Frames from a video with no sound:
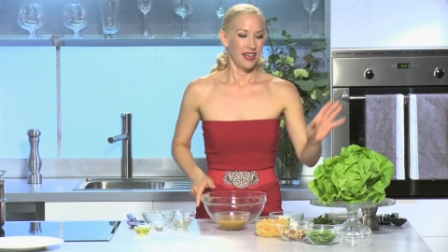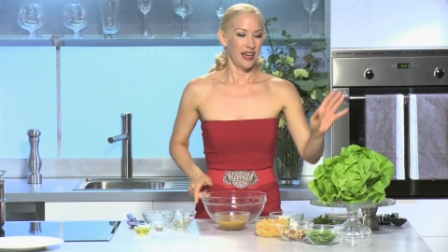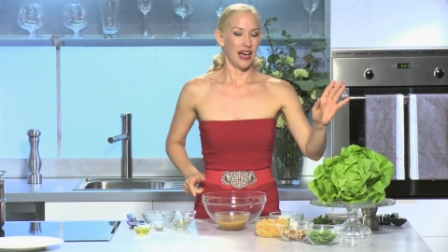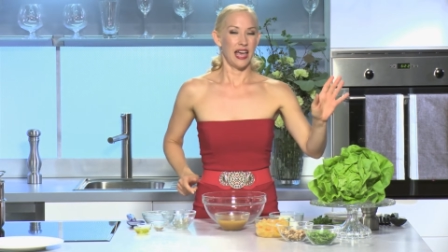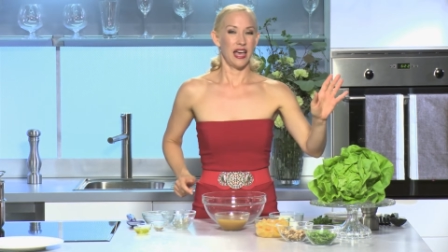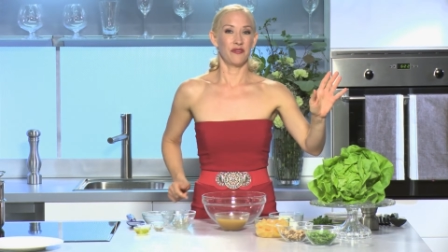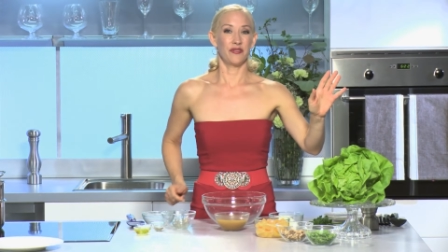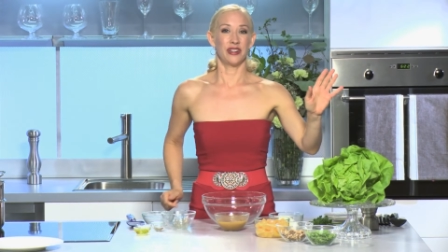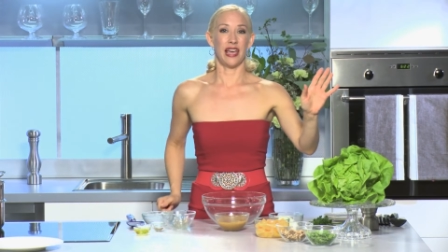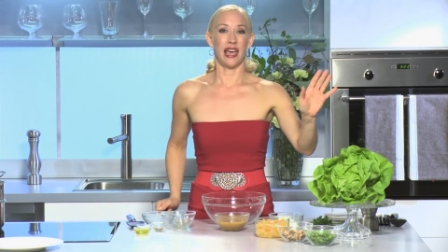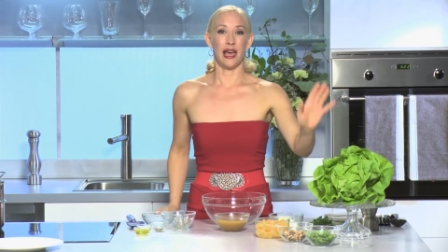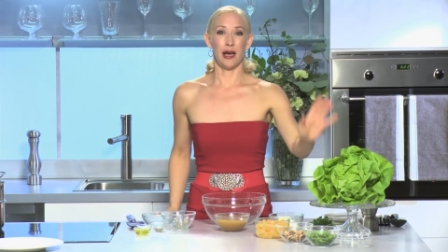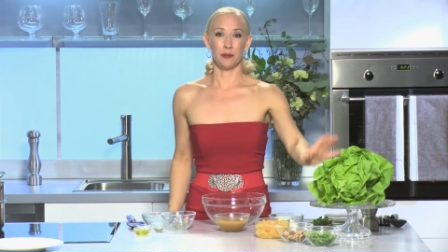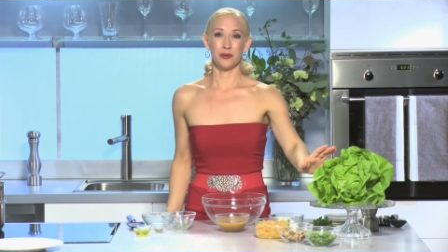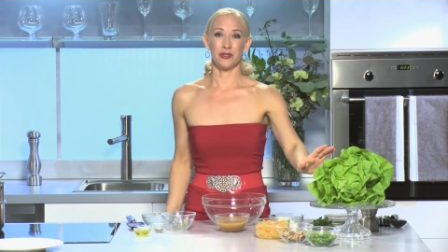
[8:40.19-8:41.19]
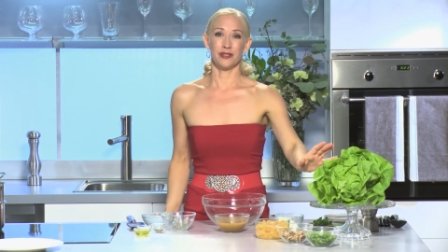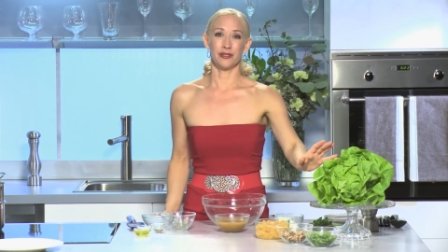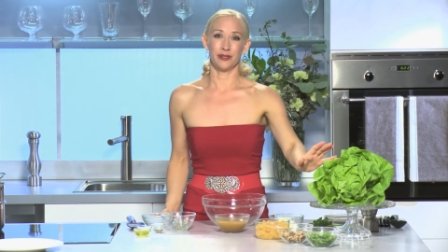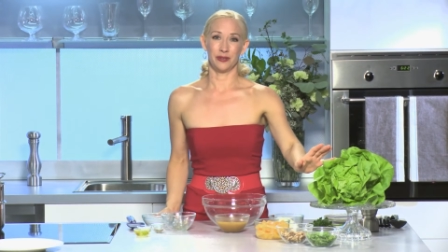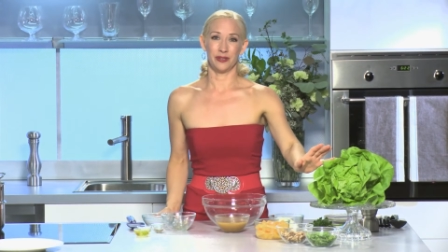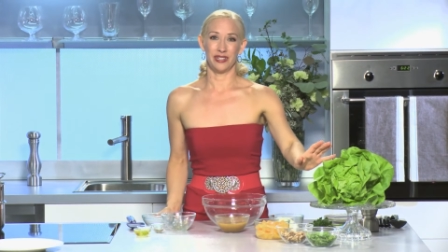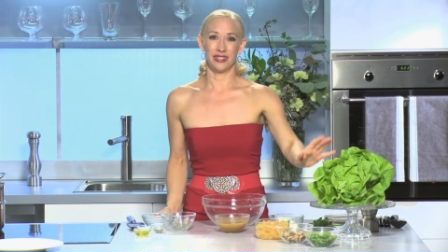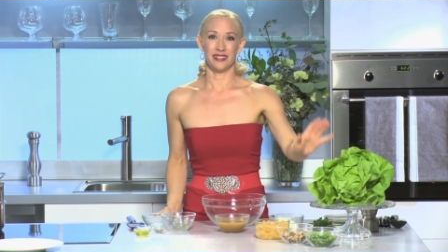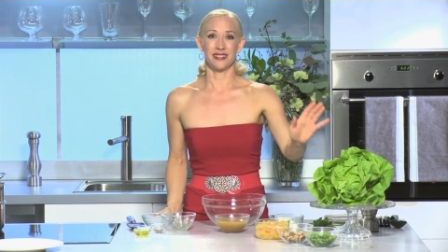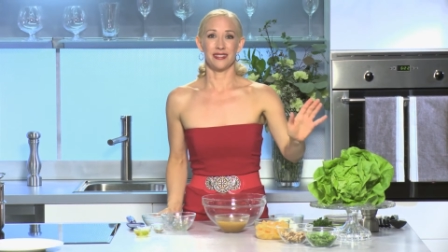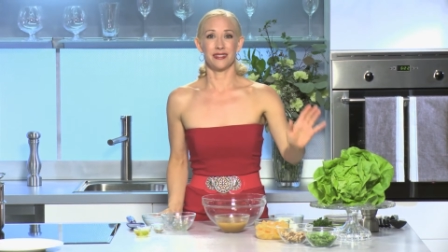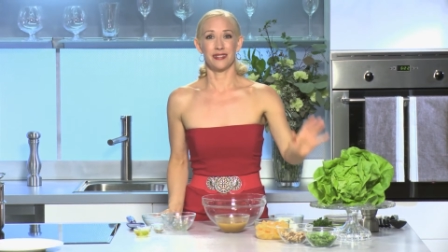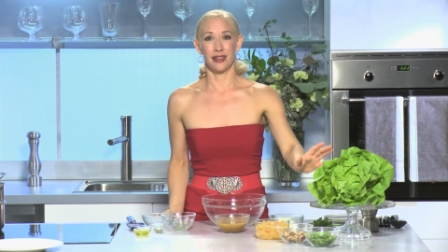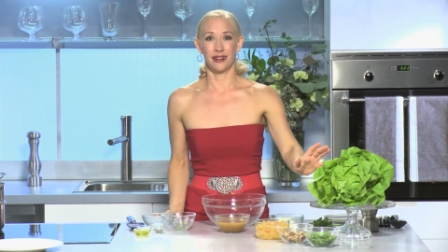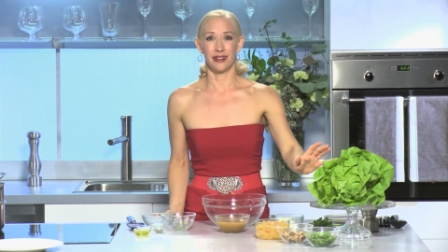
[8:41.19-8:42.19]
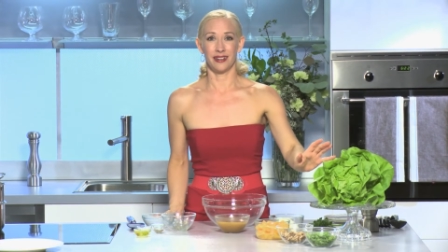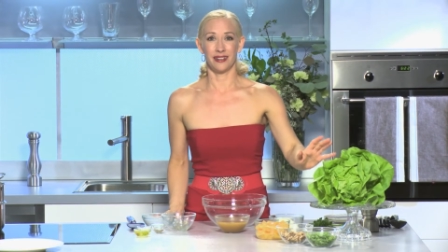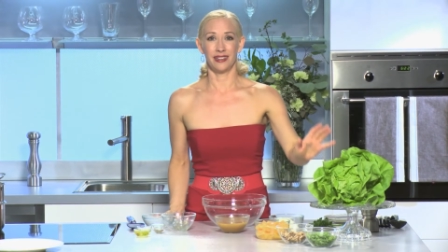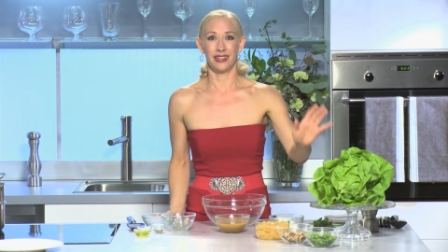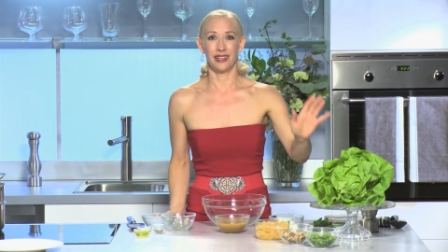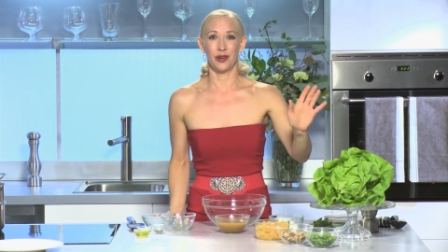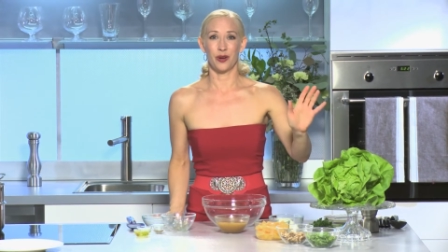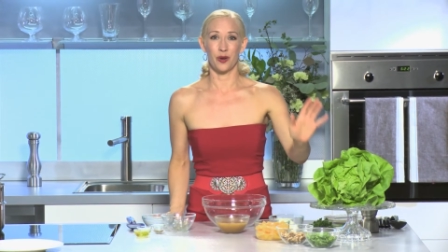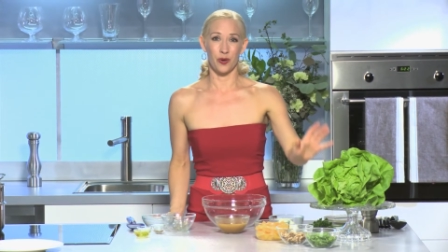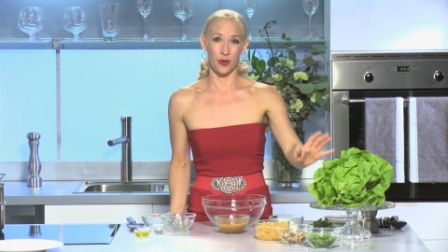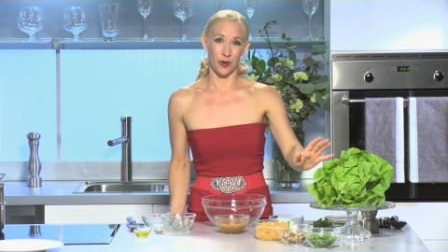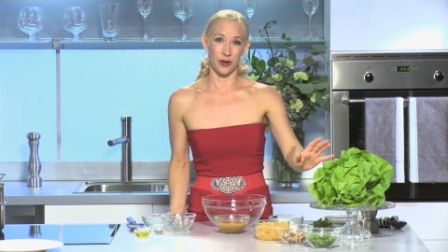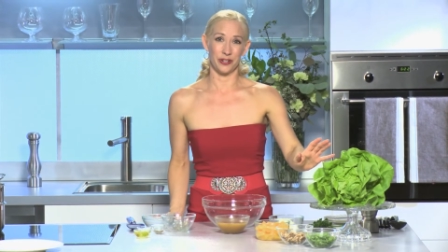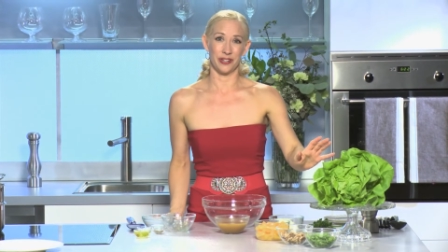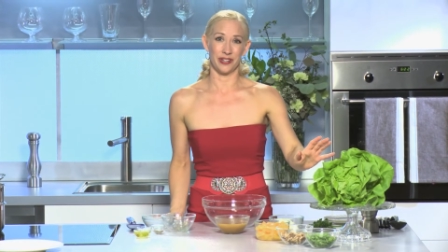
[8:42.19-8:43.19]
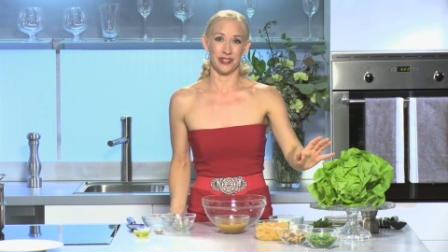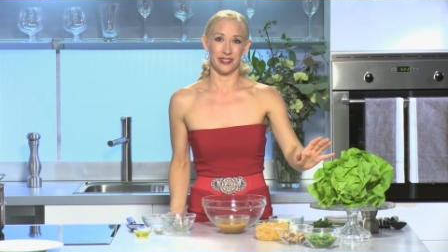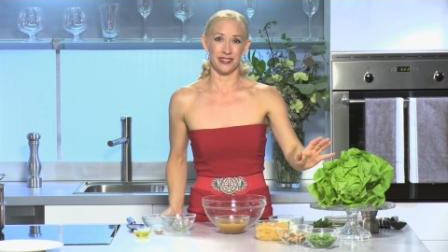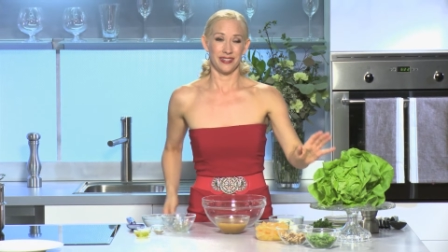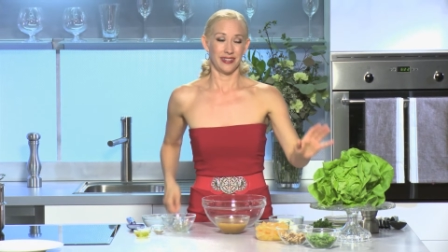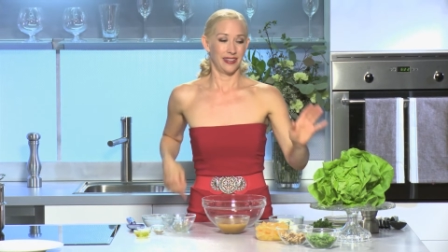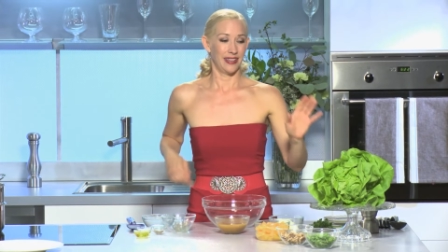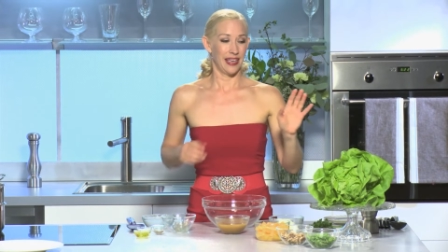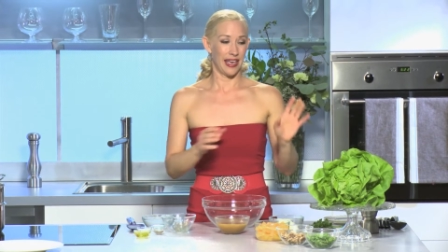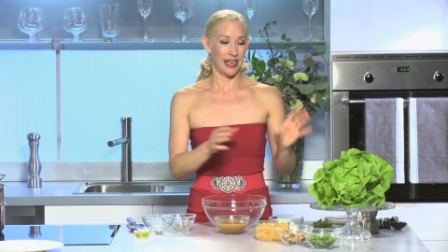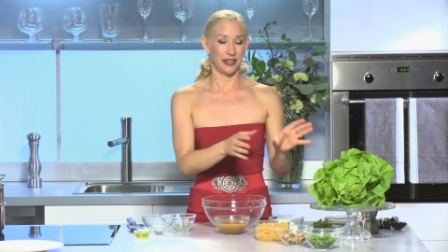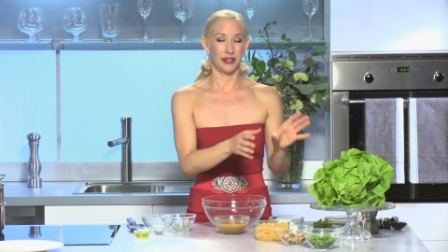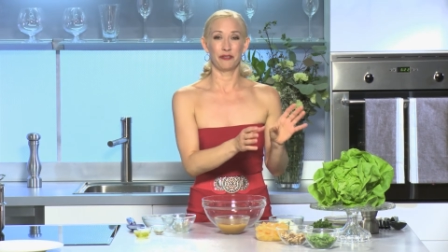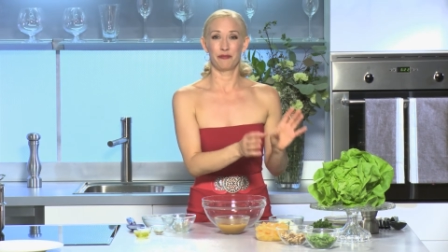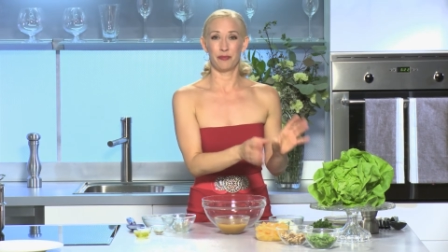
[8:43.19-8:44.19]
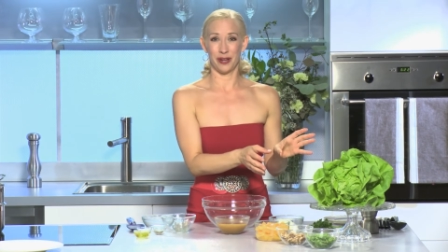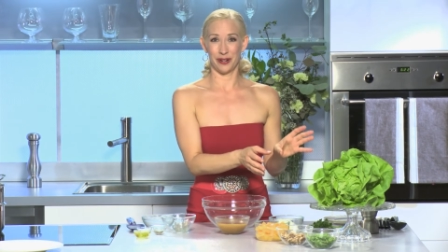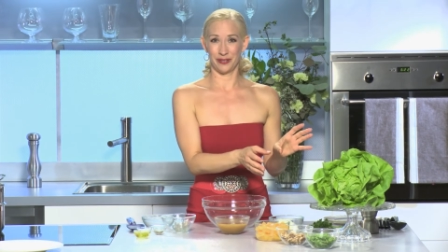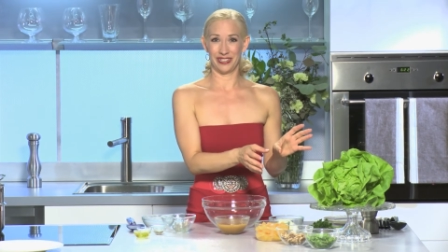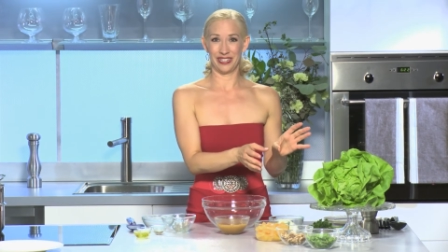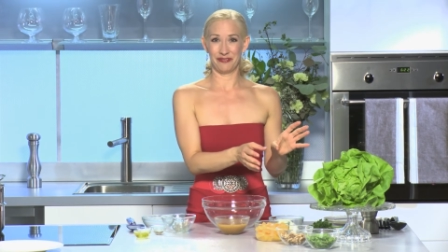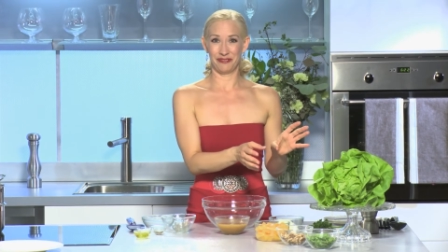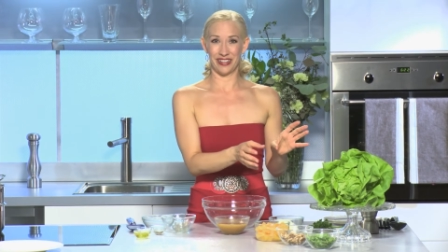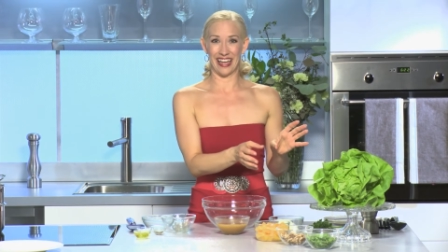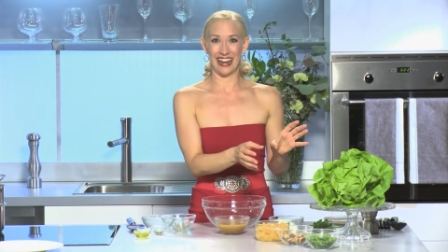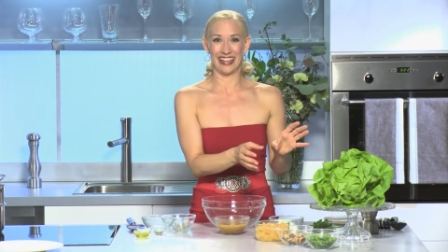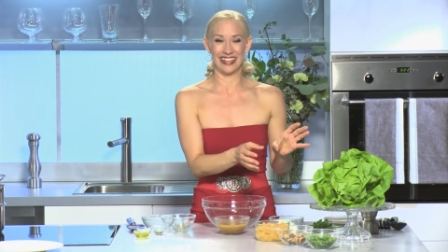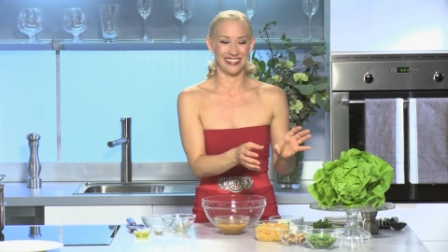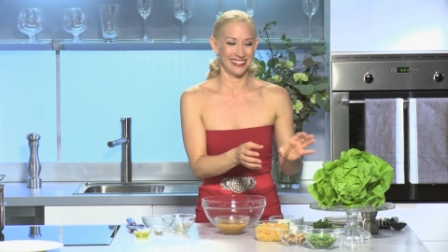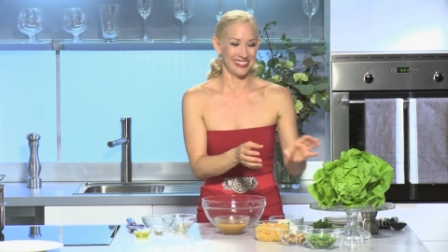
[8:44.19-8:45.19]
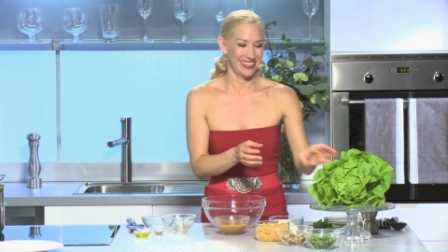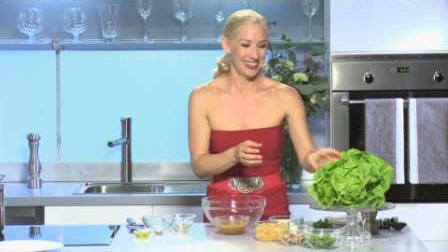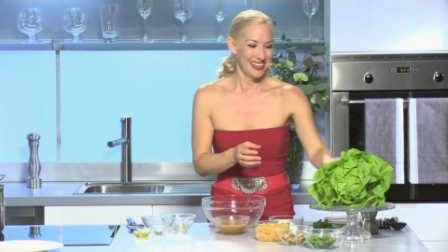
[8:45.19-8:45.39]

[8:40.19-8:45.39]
I have an absolutely stunningly gorgeous head of butterleaf lettuce.